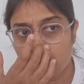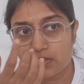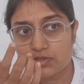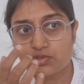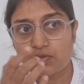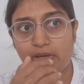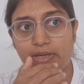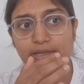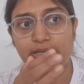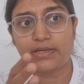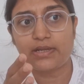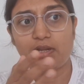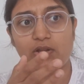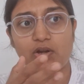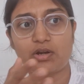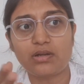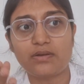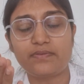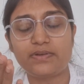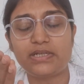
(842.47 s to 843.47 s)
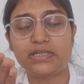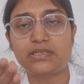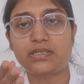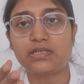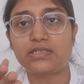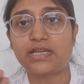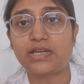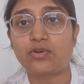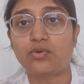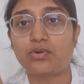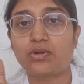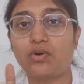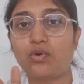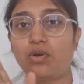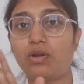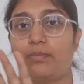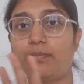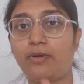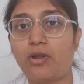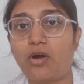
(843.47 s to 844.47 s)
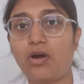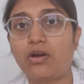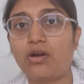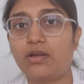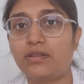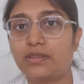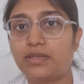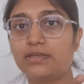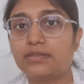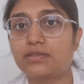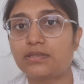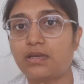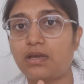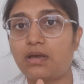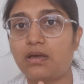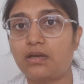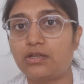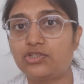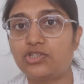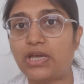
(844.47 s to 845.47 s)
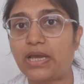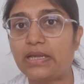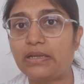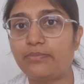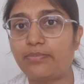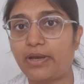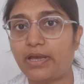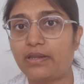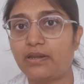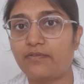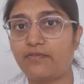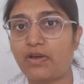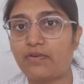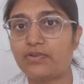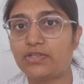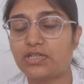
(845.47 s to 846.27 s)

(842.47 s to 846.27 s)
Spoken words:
So I did a lot of research. I wrote a whole blog on this Jain Bhairava,